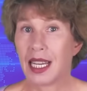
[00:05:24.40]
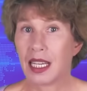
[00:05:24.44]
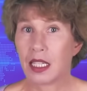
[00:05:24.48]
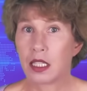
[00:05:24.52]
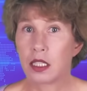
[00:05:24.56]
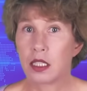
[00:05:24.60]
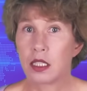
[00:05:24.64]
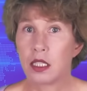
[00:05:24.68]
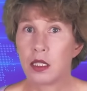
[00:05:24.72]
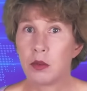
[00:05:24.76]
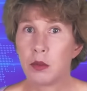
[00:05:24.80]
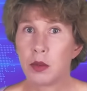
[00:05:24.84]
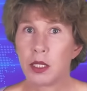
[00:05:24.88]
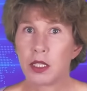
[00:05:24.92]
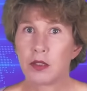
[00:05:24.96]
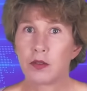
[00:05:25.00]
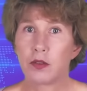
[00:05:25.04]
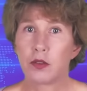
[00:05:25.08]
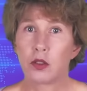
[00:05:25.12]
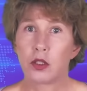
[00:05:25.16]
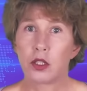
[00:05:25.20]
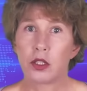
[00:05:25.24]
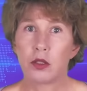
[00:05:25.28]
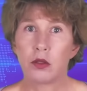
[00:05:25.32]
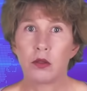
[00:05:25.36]
academia
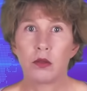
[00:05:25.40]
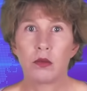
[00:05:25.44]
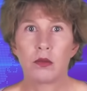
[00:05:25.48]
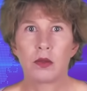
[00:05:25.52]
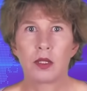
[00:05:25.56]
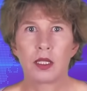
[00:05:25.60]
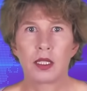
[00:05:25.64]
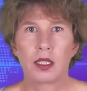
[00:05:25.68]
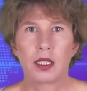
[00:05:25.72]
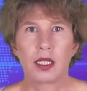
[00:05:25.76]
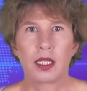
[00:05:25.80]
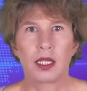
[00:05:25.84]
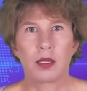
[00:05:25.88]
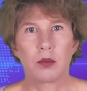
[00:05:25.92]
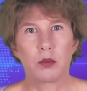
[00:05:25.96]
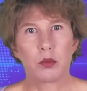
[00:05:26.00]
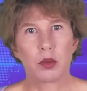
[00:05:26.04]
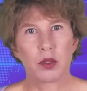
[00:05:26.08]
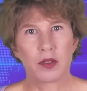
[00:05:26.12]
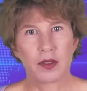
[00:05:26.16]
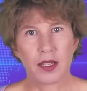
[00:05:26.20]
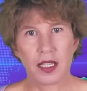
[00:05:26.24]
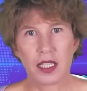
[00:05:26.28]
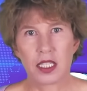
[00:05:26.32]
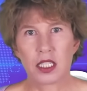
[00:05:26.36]
for you.
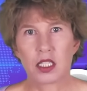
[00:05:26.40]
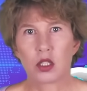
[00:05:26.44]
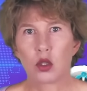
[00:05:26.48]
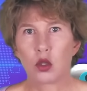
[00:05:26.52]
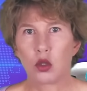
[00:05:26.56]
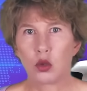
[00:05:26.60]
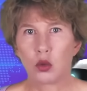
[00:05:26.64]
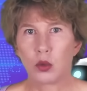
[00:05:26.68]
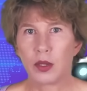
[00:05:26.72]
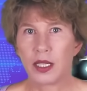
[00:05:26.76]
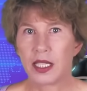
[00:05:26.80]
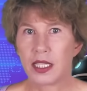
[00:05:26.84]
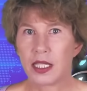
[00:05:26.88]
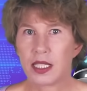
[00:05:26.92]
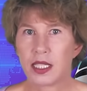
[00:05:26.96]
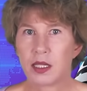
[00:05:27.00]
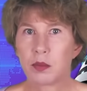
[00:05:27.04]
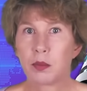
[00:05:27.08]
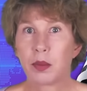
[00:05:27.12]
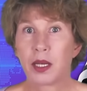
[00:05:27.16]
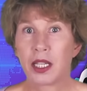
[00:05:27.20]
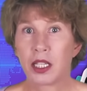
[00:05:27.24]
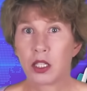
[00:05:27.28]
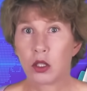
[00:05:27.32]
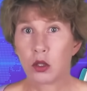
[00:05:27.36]
But there's always
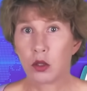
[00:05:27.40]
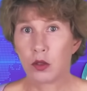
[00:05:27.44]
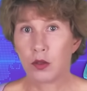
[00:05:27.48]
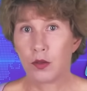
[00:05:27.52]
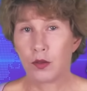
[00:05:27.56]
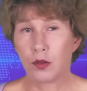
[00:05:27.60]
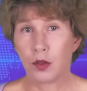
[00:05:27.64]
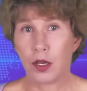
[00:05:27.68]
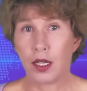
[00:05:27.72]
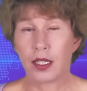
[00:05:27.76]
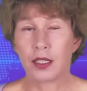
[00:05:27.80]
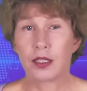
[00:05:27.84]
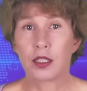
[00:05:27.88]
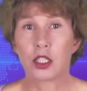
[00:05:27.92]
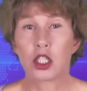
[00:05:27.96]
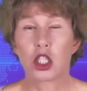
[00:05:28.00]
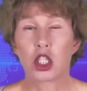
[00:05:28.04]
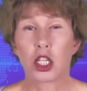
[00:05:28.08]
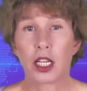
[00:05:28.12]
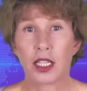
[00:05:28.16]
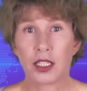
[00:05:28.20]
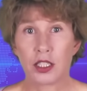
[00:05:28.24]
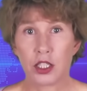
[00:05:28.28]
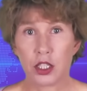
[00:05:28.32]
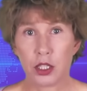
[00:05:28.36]
my good friend
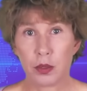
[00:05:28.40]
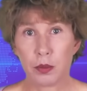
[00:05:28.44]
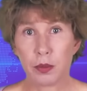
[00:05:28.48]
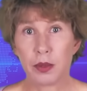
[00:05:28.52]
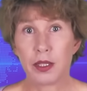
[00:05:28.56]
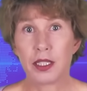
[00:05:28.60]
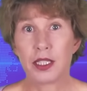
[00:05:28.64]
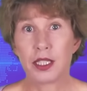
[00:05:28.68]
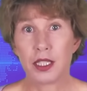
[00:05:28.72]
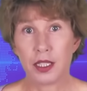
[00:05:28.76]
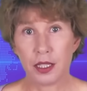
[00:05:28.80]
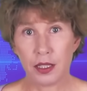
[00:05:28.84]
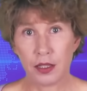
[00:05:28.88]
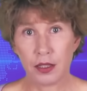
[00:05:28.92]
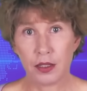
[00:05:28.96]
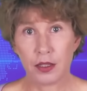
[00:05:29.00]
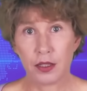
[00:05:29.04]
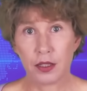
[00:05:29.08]
ChatGPT.